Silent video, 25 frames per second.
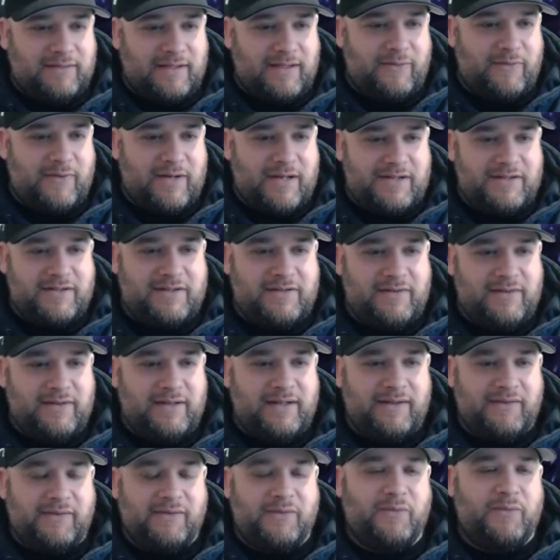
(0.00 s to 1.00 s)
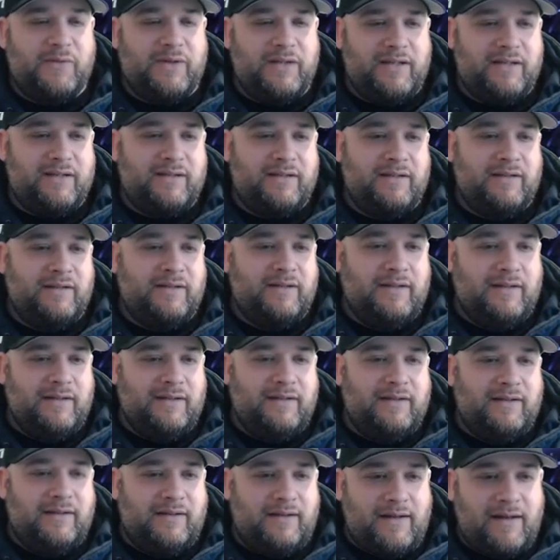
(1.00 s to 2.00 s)
I watched you next week.
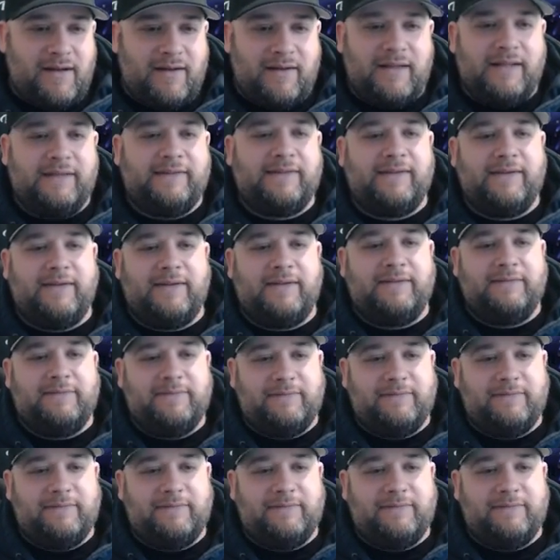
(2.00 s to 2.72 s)
Oh, that's good.